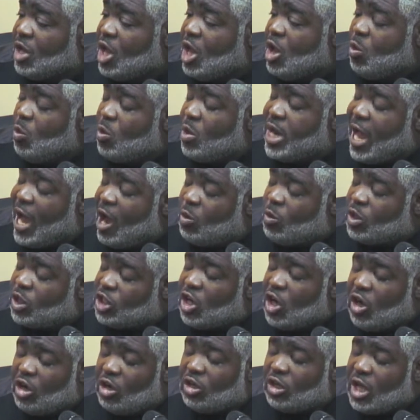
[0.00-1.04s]
when our
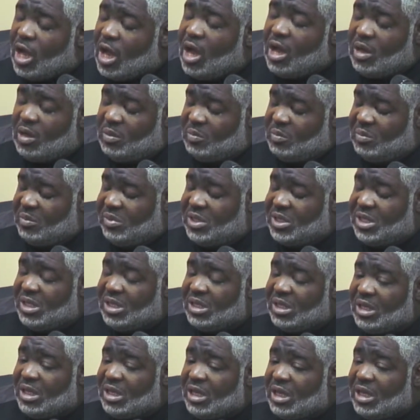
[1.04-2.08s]
turn comes
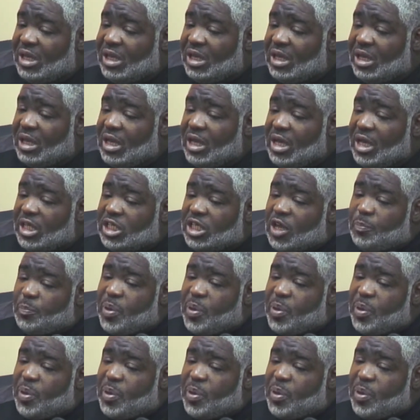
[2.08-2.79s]
to